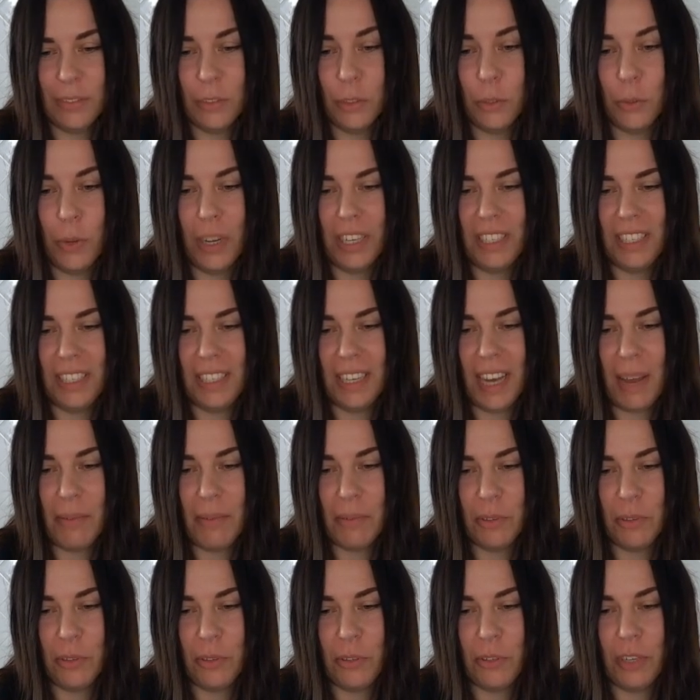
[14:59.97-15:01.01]
20 times
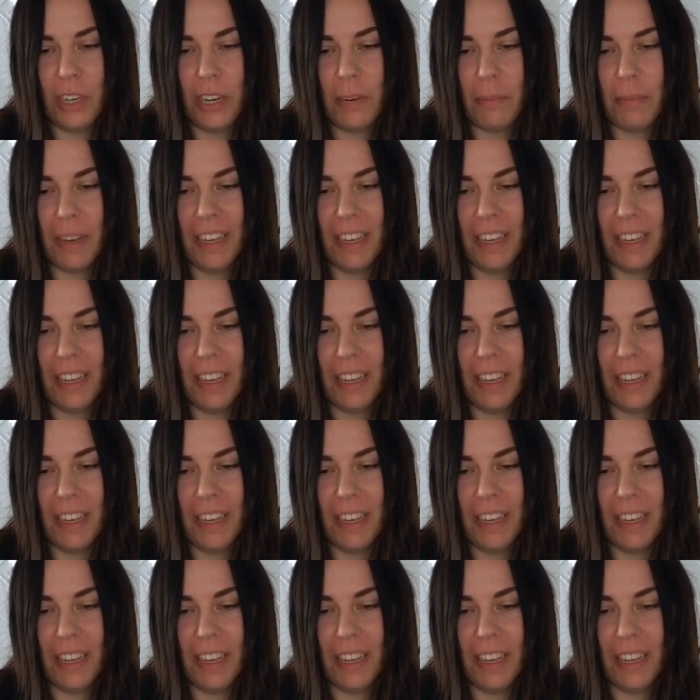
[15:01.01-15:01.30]
on stream.